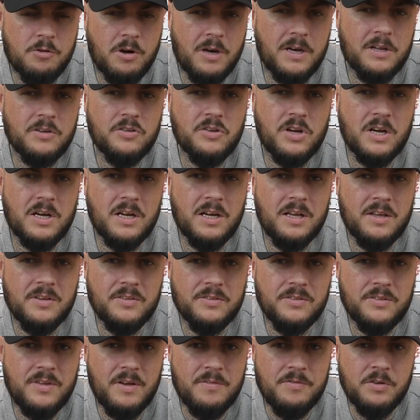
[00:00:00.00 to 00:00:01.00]
Granit Xhaka a
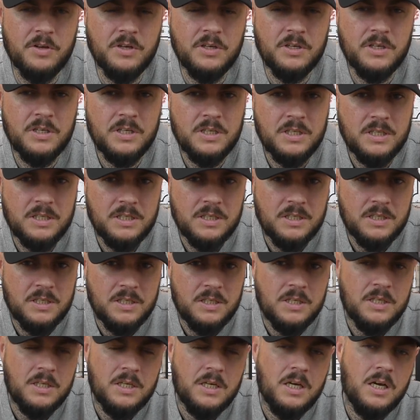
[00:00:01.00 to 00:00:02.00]
7.
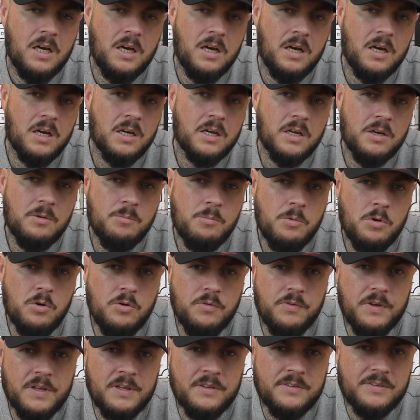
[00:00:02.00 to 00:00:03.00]
Going to
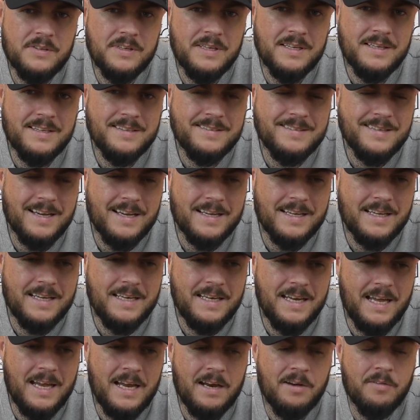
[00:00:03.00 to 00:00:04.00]
move into the
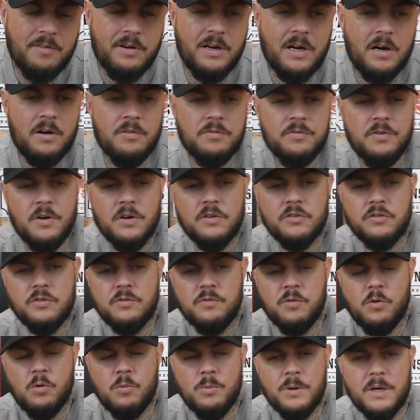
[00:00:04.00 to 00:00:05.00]
attacking area. First
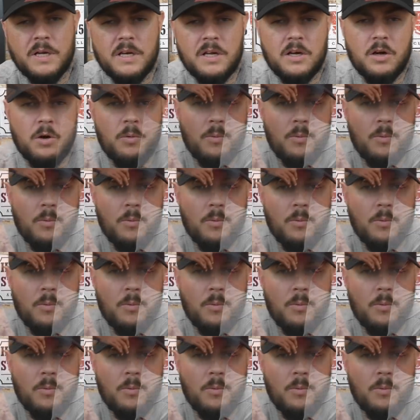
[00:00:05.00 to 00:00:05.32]
of all, we're going to